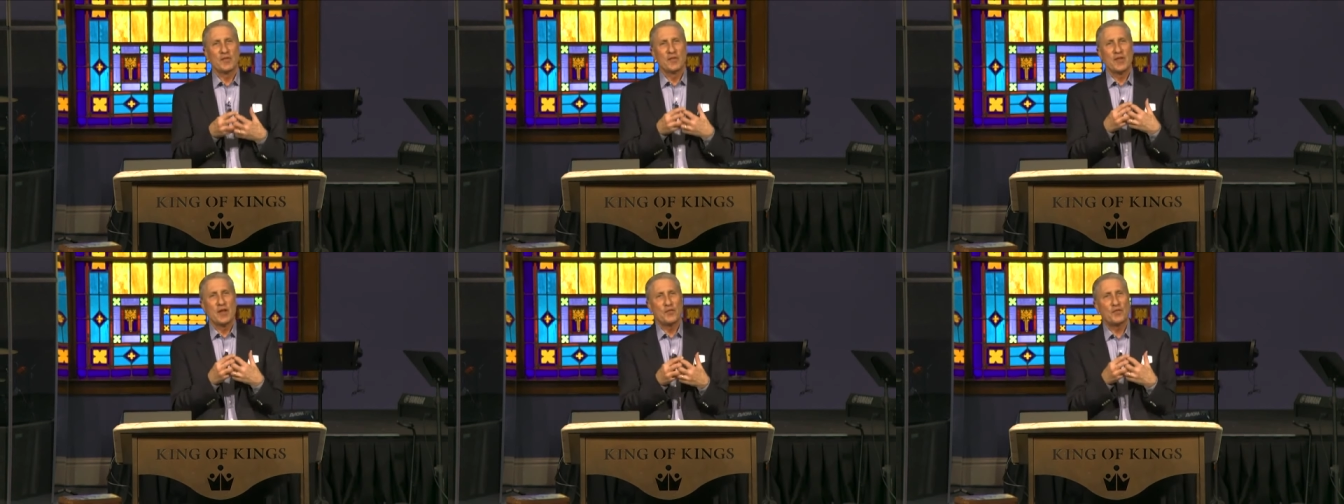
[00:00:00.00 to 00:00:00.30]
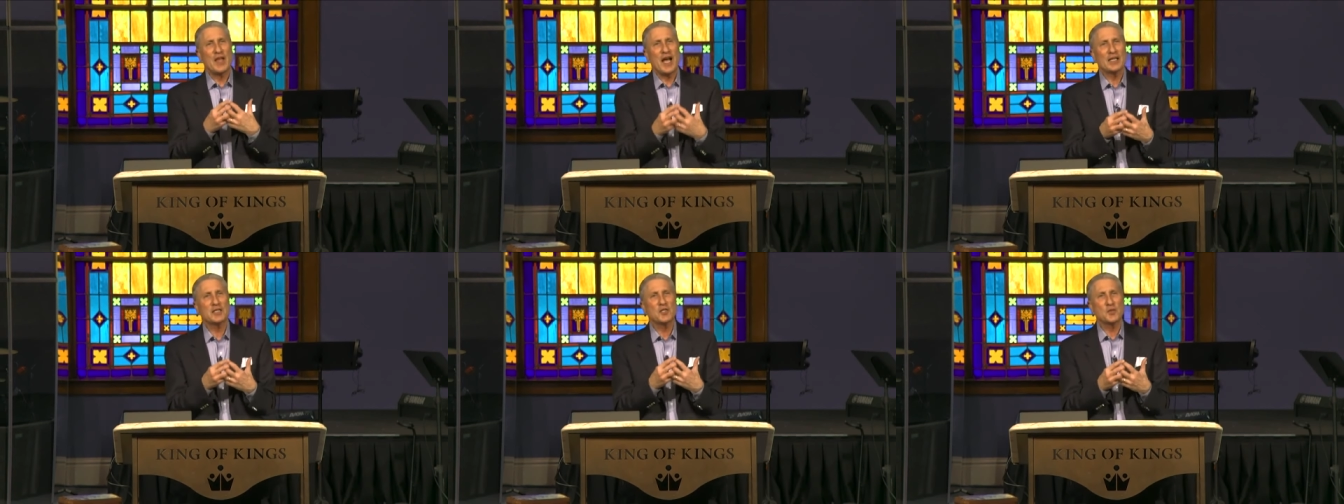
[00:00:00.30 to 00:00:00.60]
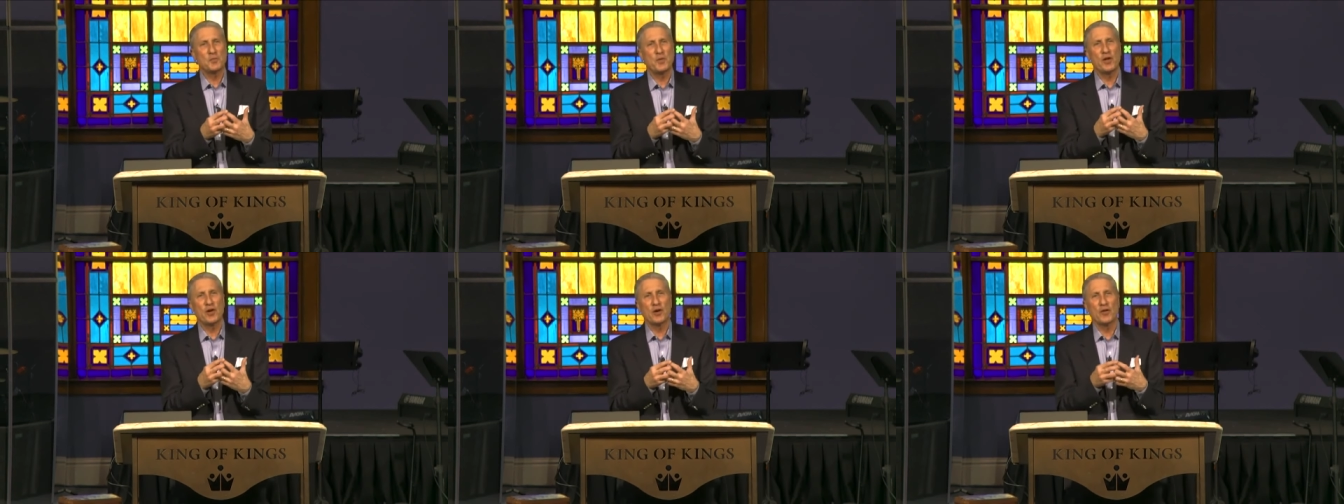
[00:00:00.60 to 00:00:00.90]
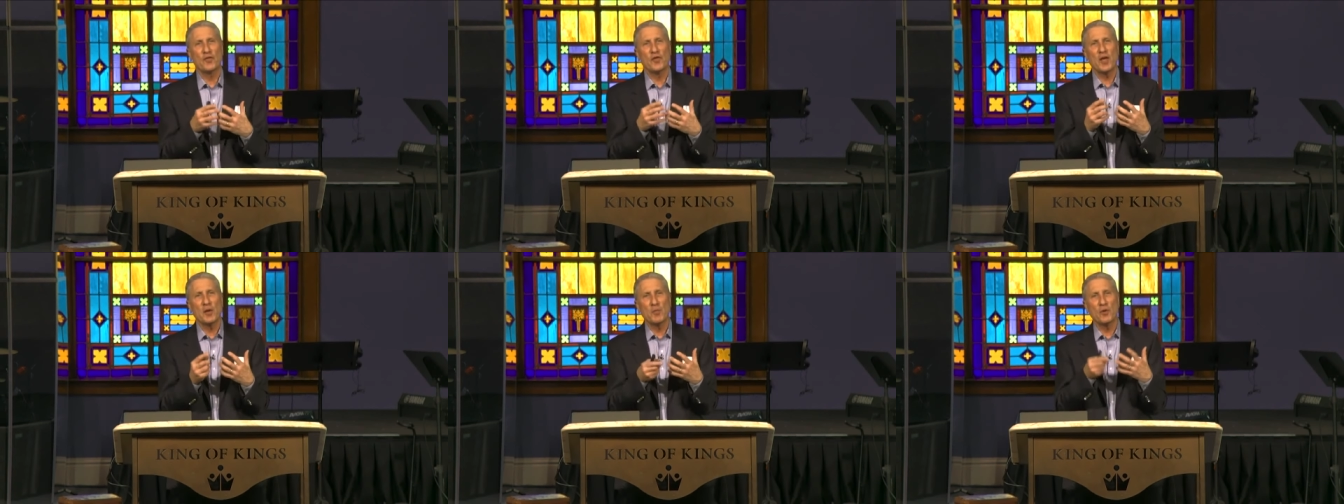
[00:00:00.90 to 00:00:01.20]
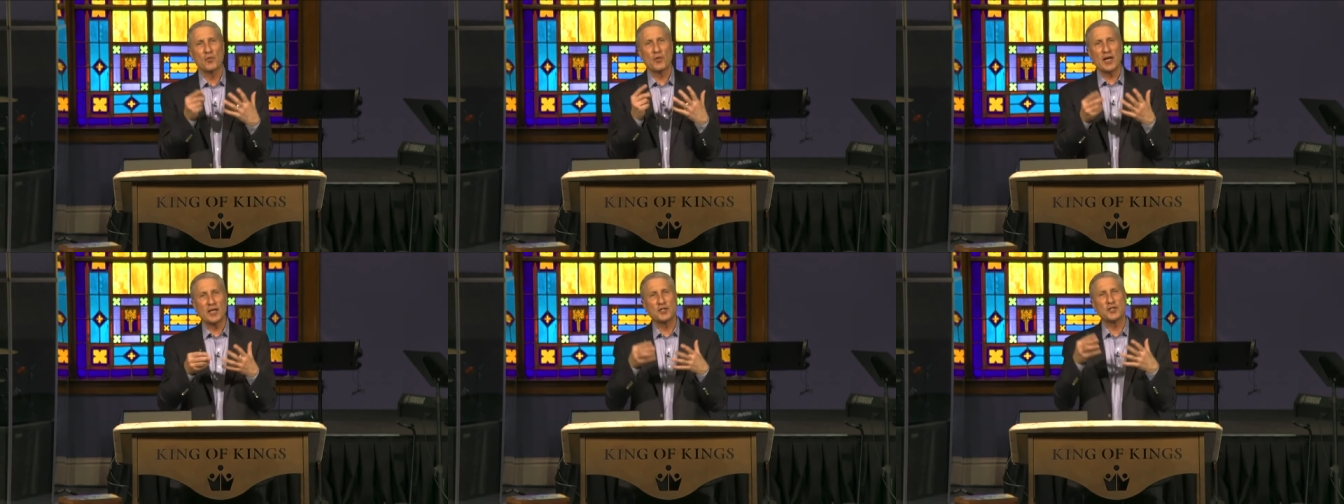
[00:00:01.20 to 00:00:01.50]
If that spirit of him
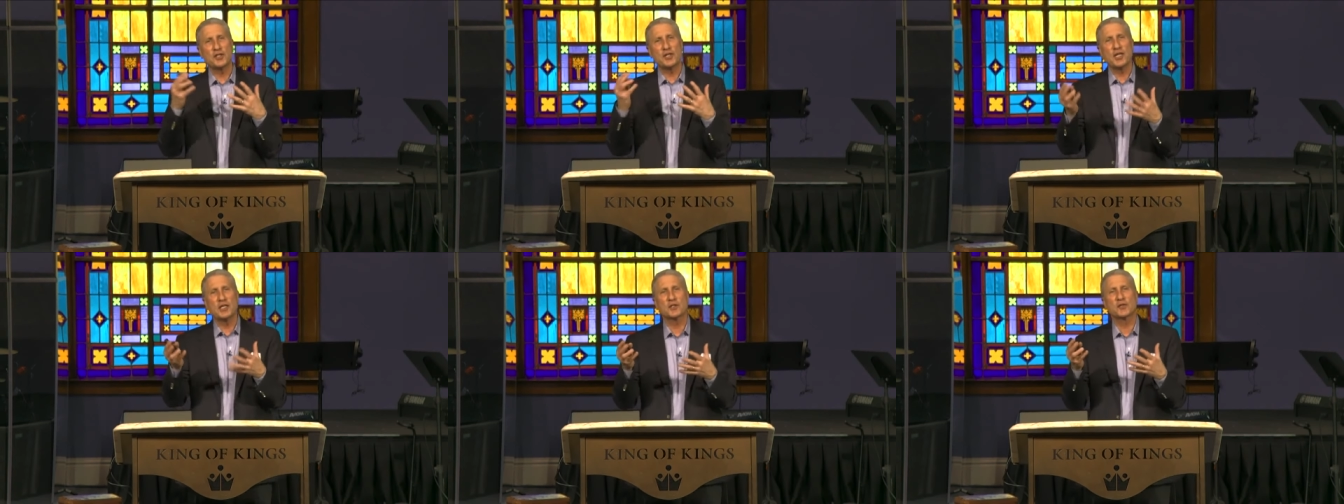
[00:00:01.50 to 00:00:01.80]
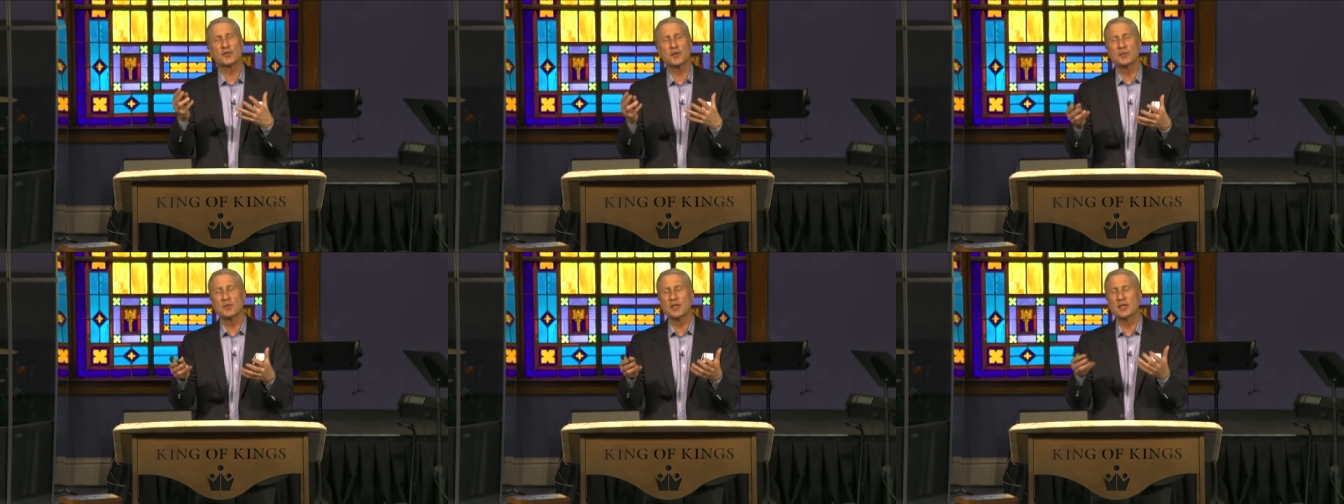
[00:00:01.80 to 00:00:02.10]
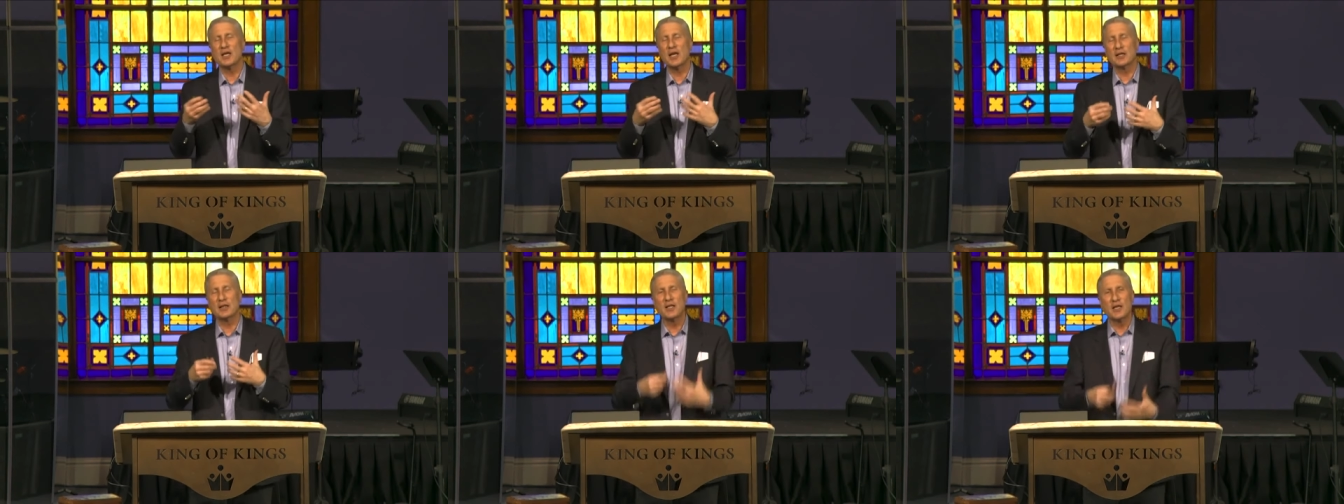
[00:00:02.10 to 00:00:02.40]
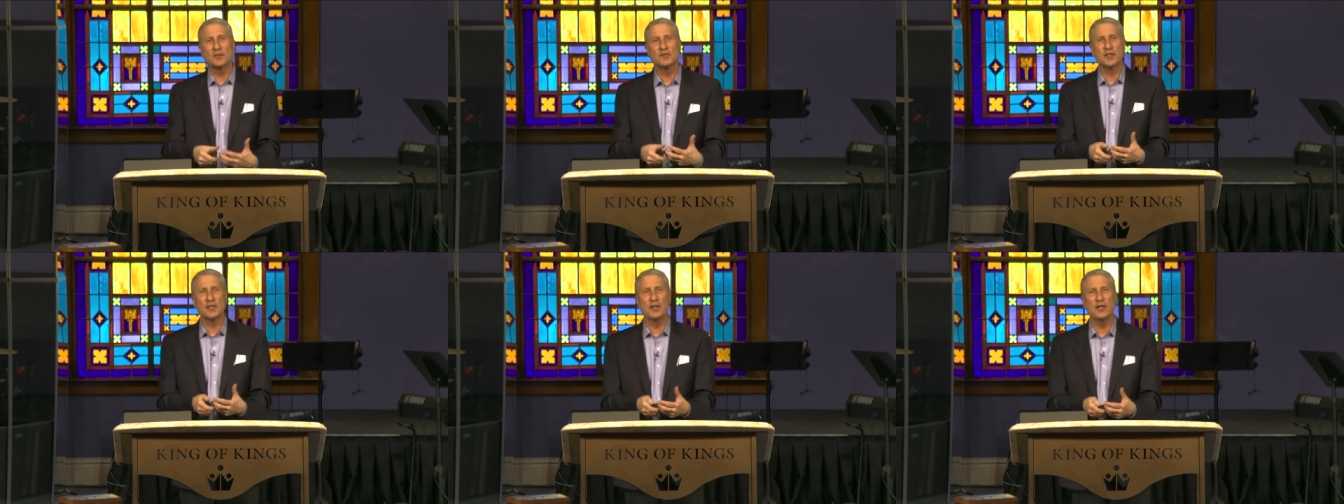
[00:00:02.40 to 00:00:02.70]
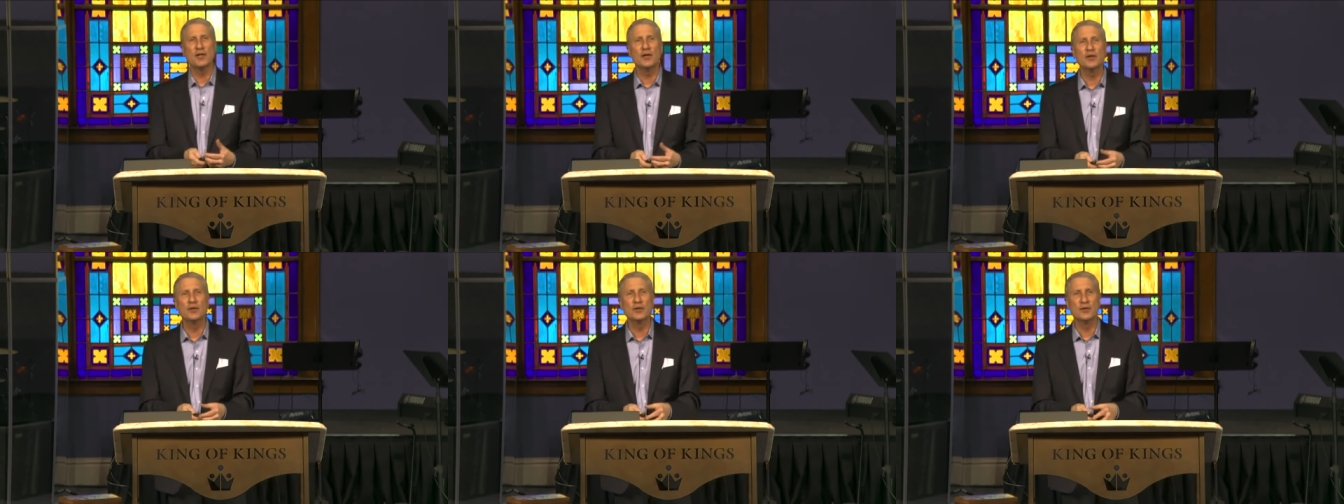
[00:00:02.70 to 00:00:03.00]
who raised Jesus from the dead lives in
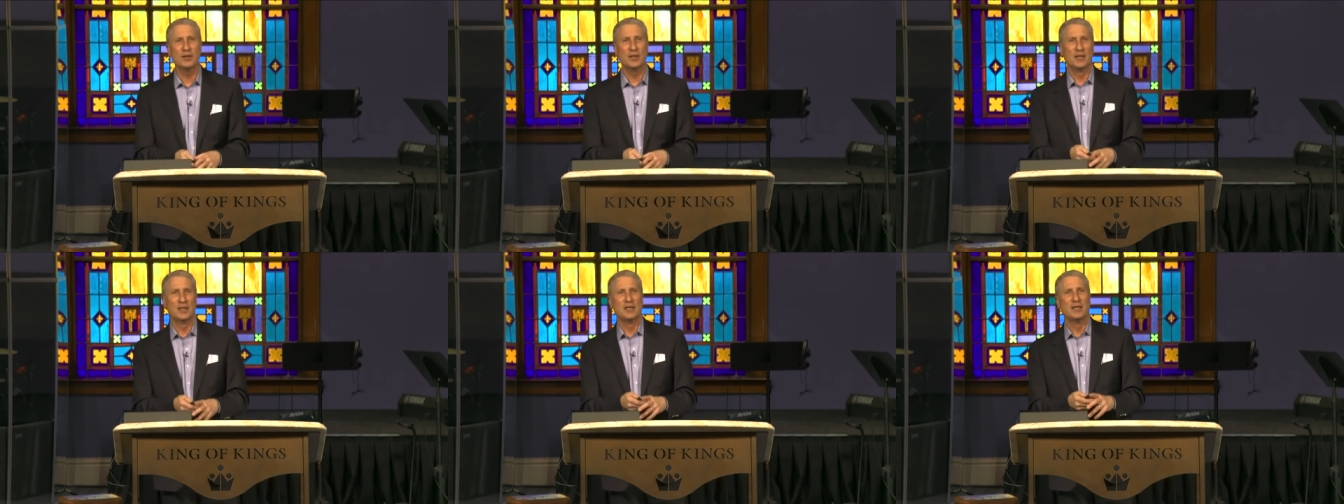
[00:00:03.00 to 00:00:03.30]
you,